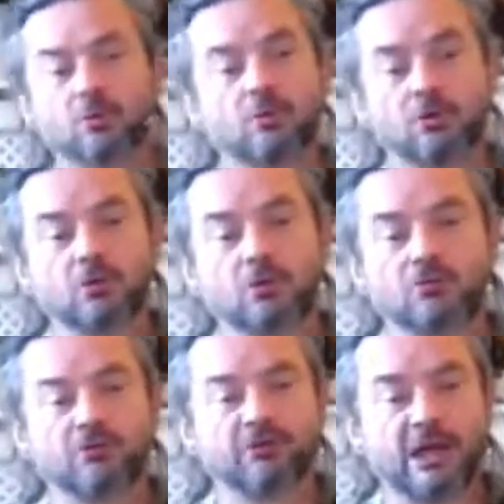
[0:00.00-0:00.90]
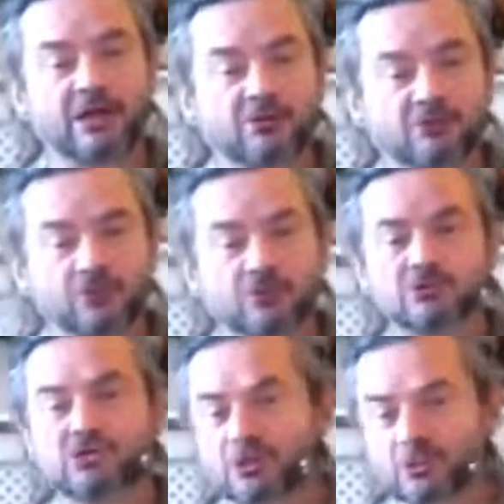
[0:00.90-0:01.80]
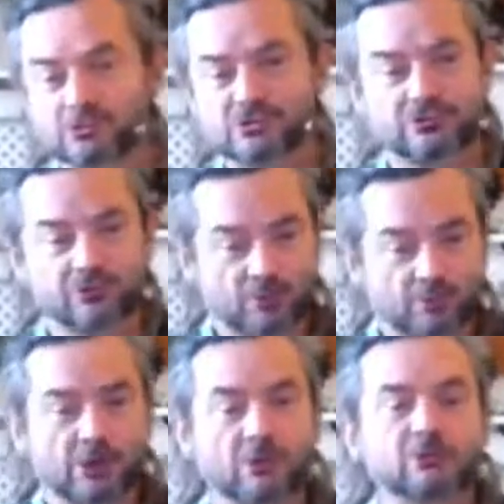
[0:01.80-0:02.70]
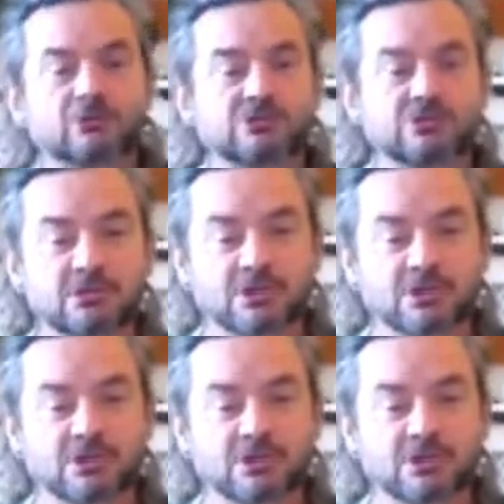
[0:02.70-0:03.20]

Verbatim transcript: your feet, through your toes, through your bones,